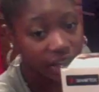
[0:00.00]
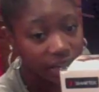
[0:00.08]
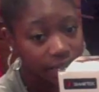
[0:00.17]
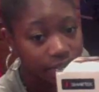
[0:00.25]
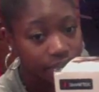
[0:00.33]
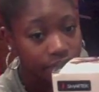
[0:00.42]

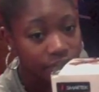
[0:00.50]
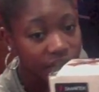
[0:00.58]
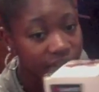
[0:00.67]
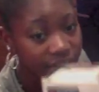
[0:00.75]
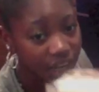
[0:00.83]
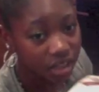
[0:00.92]
kit
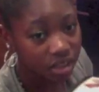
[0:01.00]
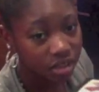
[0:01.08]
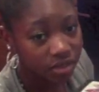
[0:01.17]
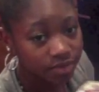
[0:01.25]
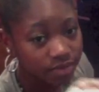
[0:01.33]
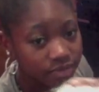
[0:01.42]
and
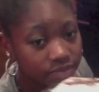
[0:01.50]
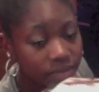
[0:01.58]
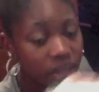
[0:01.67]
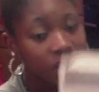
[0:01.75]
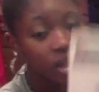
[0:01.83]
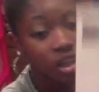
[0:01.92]
vest.
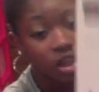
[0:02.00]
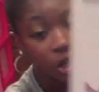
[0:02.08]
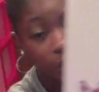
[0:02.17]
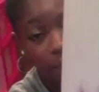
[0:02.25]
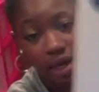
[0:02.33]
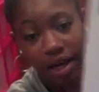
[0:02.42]

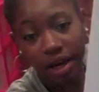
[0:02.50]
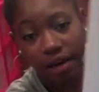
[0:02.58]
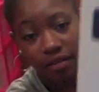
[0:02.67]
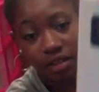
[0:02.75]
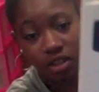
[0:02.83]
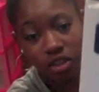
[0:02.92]
You may not
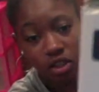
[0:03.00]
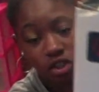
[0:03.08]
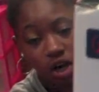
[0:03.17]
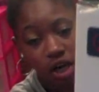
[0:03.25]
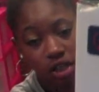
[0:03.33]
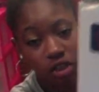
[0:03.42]
have to
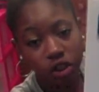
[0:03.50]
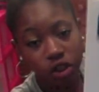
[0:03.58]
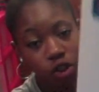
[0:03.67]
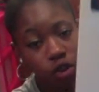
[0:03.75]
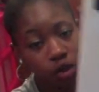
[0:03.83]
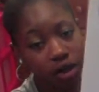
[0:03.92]
know how to sew.
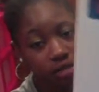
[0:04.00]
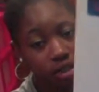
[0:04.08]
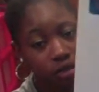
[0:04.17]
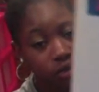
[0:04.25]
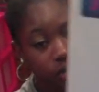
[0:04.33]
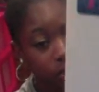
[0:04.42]
You don't have
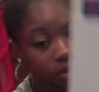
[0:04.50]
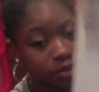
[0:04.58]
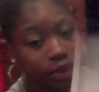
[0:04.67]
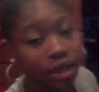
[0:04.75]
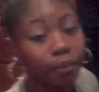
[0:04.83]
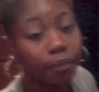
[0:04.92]
to get one
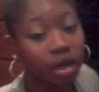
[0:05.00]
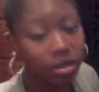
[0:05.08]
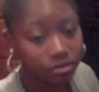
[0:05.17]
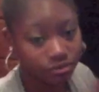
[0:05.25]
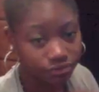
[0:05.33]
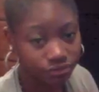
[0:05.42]
this big,
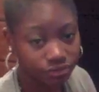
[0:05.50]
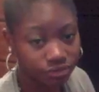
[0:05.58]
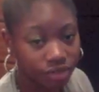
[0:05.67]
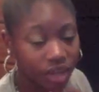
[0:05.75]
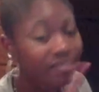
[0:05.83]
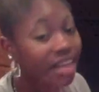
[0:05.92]
but
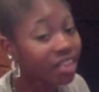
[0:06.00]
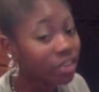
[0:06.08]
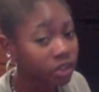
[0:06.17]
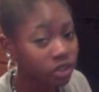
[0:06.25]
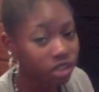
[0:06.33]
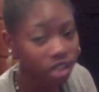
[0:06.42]

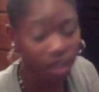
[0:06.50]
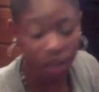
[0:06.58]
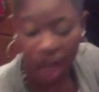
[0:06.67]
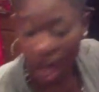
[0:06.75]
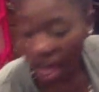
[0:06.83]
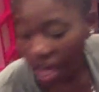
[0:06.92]
found this on
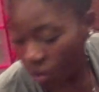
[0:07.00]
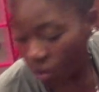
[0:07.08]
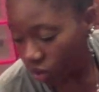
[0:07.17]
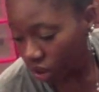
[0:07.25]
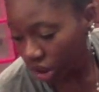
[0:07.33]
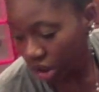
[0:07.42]
sale.
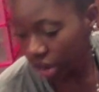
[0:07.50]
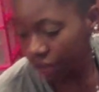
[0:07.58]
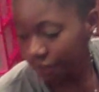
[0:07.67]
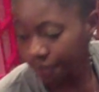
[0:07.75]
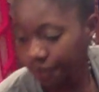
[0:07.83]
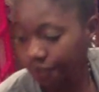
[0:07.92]
It
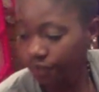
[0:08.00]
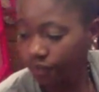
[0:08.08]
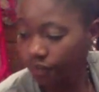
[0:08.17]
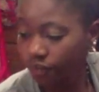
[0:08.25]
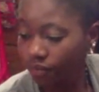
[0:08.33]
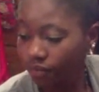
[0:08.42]
was
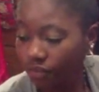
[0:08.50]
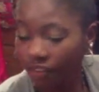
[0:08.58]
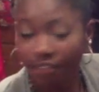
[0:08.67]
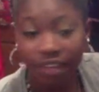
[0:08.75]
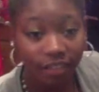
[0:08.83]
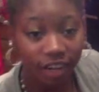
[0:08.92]

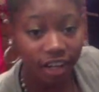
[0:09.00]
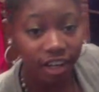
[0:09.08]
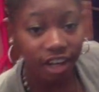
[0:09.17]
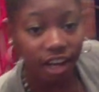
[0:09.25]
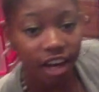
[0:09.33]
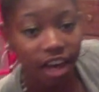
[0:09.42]

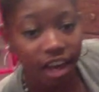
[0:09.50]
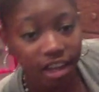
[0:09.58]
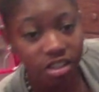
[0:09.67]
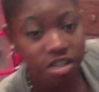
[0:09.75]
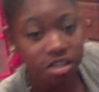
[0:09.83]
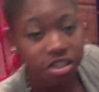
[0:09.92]
$5.99
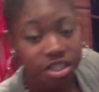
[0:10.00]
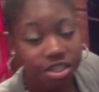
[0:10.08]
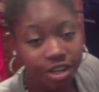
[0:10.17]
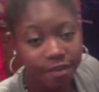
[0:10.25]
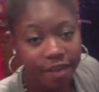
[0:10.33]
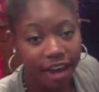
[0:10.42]
at
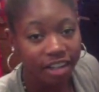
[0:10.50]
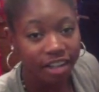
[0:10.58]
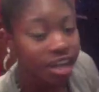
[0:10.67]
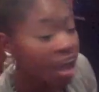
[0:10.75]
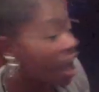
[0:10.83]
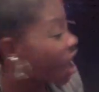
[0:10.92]
TJ
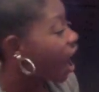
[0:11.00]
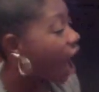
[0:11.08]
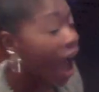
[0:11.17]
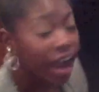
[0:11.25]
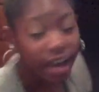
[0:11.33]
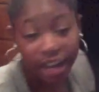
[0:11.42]
Maxx.
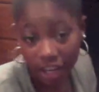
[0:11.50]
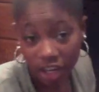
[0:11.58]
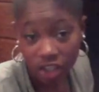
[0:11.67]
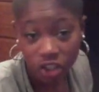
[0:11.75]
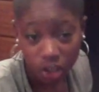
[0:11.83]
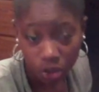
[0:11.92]
I
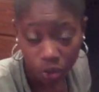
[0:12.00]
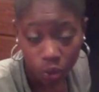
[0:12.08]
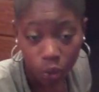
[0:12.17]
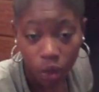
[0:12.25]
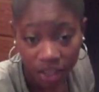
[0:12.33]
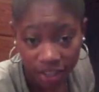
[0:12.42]
can
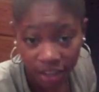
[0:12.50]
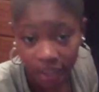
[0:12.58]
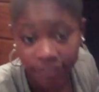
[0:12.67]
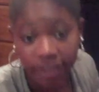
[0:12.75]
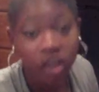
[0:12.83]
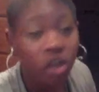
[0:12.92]
sew well
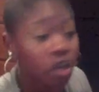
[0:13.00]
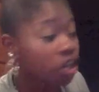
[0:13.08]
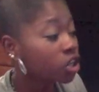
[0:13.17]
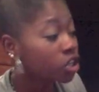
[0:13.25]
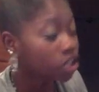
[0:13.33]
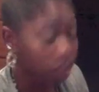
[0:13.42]
enough
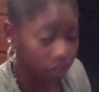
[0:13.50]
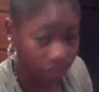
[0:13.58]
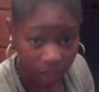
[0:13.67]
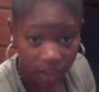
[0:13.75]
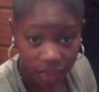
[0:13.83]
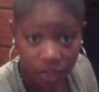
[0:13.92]

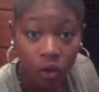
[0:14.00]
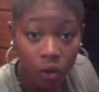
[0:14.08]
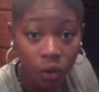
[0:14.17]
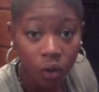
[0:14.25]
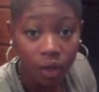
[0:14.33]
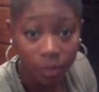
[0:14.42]
to get the
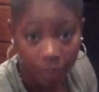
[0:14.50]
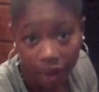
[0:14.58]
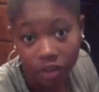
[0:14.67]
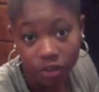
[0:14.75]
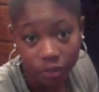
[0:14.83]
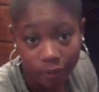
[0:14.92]
hole
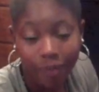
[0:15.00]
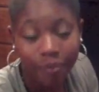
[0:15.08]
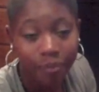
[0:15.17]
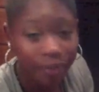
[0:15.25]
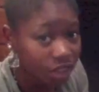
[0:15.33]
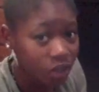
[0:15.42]
unpatched from
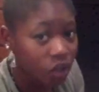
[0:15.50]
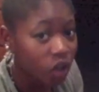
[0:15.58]
my piece of